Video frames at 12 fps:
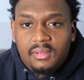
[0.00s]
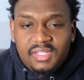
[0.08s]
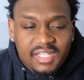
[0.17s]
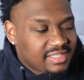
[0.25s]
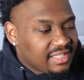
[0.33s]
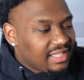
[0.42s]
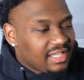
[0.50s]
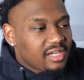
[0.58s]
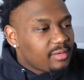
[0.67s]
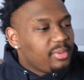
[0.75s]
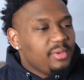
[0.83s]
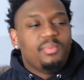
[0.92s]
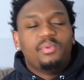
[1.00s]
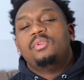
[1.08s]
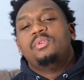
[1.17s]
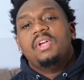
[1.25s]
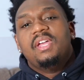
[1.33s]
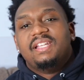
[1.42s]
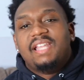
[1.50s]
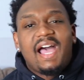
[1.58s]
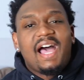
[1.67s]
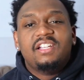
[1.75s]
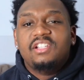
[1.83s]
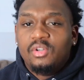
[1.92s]
There's a lot of people that
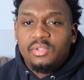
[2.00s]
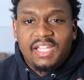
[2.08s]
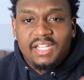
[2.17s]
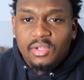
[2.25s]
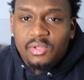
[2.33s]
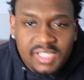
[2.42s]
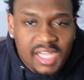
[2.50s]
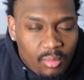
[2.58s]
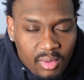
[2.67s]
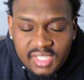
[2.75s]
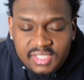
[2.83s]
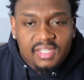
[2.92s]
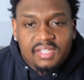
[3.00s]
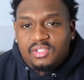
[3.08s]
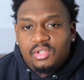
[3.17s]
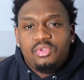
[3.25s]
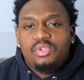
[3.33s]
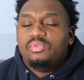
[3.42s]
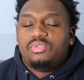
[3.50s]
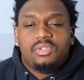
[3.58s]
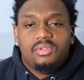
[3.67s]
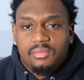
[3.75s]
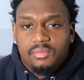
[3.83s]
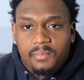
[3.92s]
I know that knows I do
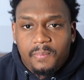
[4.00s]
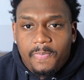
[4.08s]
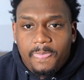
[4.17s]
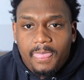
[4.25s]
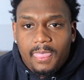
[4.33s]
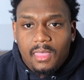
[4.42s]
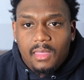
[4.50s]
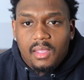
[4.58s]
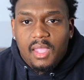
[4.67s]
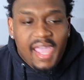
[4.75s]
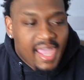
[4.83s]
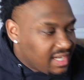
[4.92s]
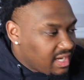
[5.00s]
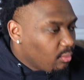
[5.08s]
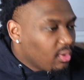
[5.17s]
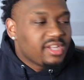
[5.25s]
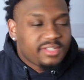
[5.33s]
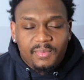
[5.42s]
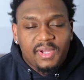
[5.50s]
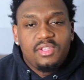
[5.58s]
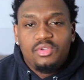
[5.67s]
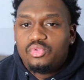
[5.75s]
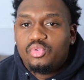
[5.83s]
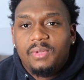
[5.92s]
YouTube, and they watch my
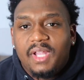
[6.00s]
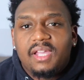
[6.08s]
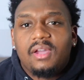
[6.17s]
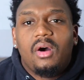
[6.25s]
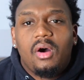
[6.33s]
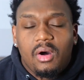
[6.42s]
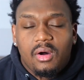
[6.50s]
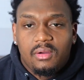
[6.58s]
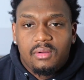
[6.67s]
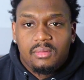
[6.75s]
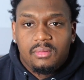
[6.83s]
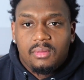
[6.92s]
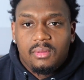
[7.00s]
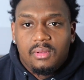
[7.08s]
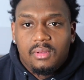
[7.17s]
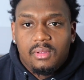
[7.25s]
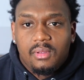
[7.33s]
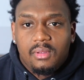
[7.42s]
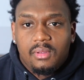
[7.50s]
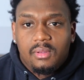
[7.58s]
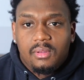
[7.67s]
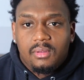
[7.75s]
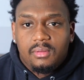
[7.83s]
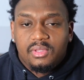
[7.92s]
YouTube like a hawk.
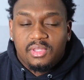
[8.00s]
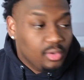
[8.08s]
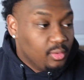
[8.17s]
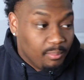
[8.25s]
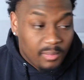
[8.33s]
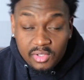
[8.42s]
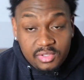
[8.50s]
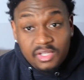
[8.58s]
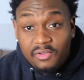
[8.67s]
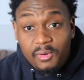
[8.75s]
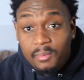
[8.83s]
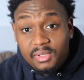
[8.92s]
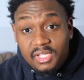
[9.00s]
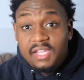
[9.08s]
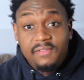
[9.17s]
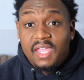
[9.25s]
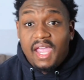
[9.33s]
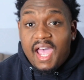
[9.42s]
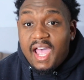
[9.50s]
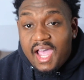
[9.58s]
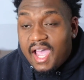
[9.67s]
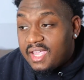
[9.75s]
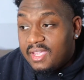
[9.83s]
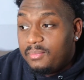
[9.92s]
Do most of them believe that
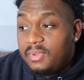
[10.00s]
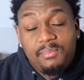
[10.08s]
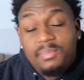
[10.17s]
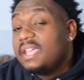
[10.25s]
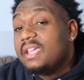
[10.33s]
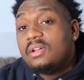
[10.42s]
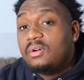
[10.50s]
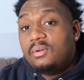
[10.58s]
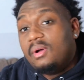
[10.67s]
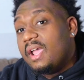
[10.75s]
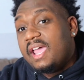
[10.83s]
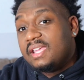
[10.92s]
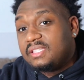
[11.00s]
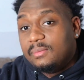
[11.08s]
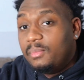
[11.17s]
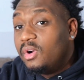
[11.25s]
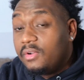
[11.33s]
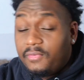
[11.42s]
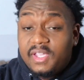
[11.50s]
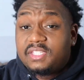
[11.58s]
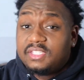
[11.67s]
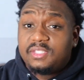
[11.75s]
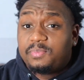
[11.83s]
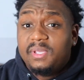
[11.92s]
I can be big on as a
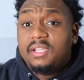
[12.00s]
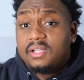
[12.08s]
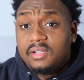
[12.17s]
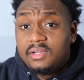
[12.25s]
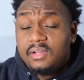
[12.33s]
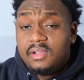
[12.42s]
motivation speaker?